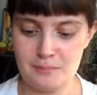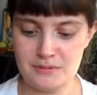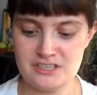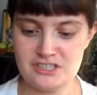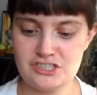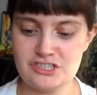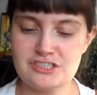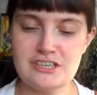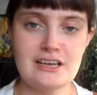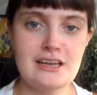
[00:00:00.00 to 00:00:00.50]

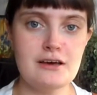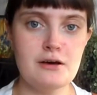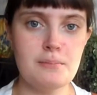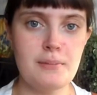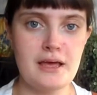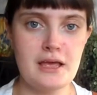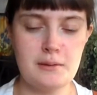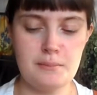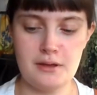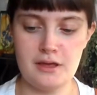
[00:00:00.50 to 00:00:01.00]
It's just a little
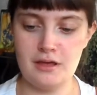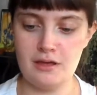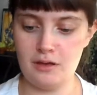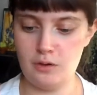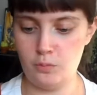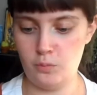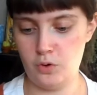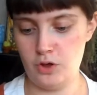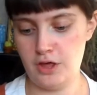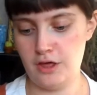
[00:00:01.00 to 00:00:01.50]
baby
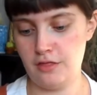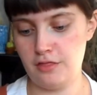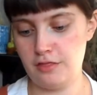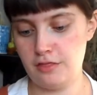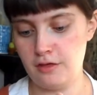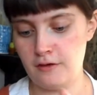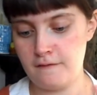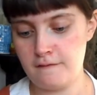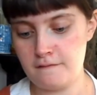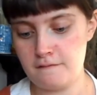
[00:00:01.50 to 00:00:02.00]
with
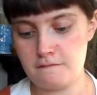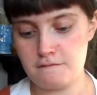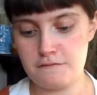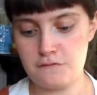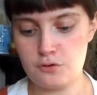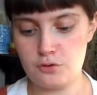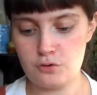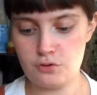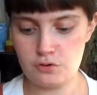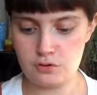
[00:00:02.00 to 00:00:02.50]

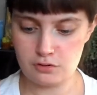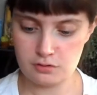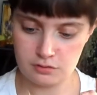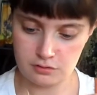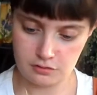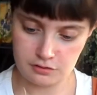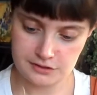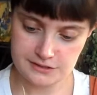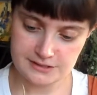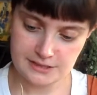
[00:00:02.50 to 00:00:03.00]
4
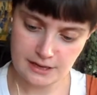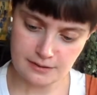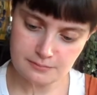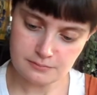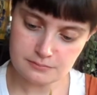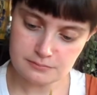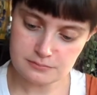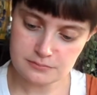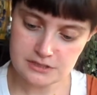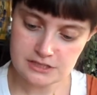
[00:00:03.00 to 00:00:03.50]

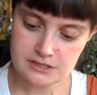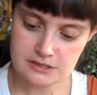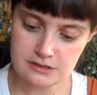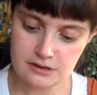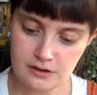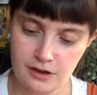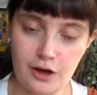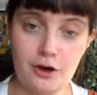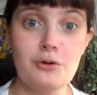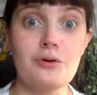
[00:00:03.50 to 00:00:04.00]
stems.
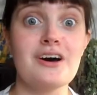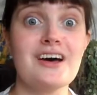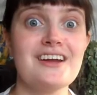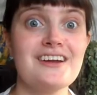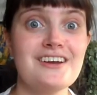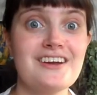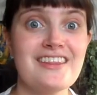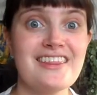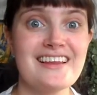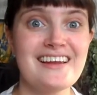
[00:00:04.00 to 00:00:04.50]
Oh,
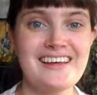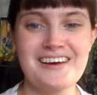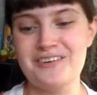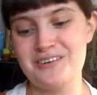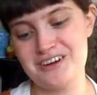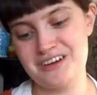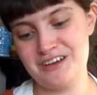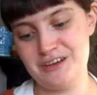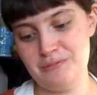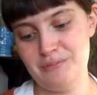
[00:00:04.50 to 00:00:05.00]
and another
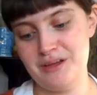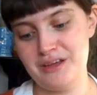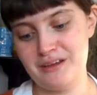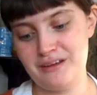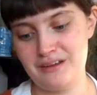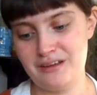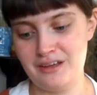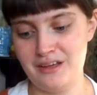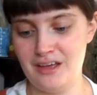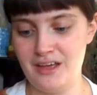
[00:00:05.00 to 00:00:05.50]
little one
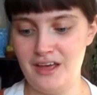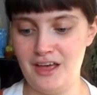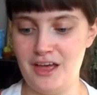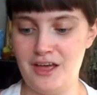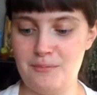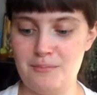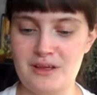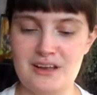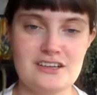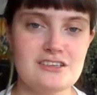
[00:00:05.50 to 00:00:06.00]
coming.
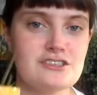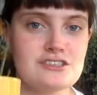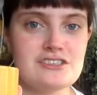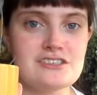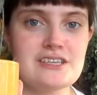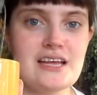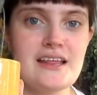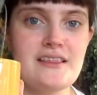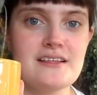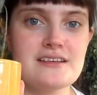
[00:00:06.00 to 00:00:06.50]
And it
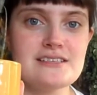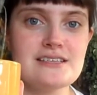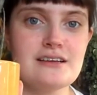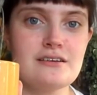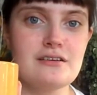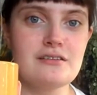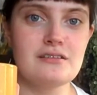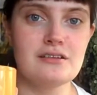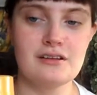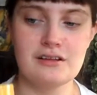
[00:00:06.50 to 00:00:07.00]
just in this
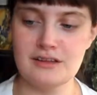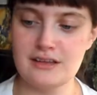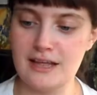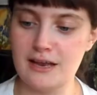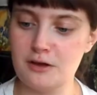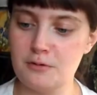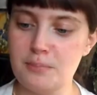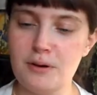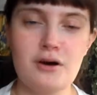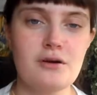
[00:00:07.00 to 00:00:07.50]
little
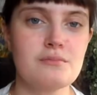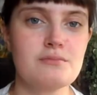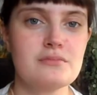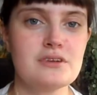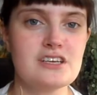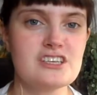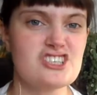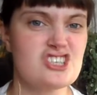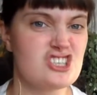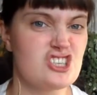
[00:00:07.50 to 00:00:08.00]
yellow pot,
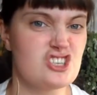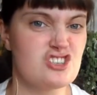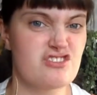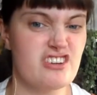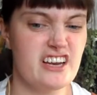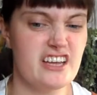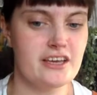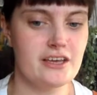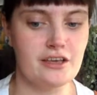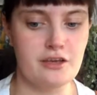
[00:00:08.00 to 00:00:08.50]
and it just looks
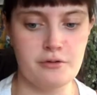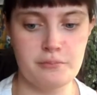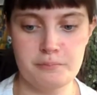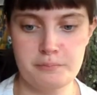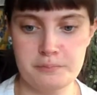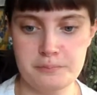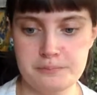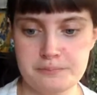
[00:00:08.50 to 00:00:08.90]
really cute.